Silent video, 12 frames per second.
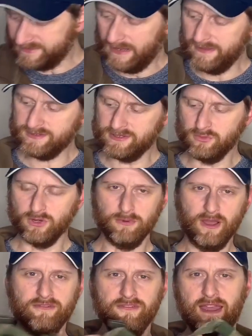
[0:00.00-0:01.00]
Now this is one of
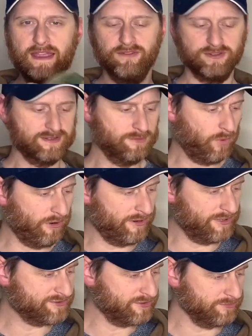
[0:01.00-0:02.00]
my favourites. It's a Warrior
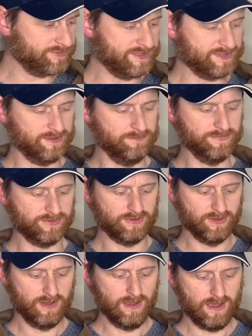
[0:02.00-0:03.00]
Assault Systems
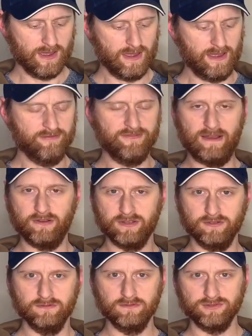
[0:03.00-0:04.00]

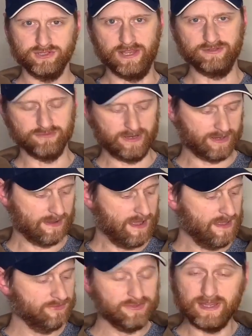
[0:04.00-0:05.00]
Falcon chest rig.
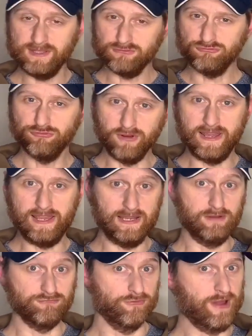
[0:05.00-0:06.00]
These are
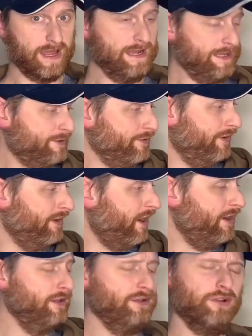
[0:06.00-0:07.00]
really good.
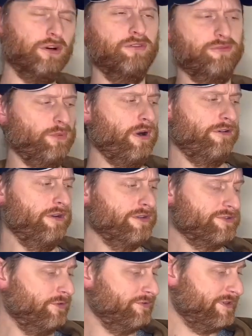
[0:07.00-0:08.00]
I love Warrior
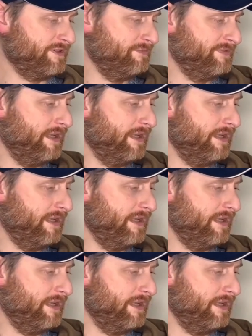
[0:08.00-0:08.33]
Assault Systems.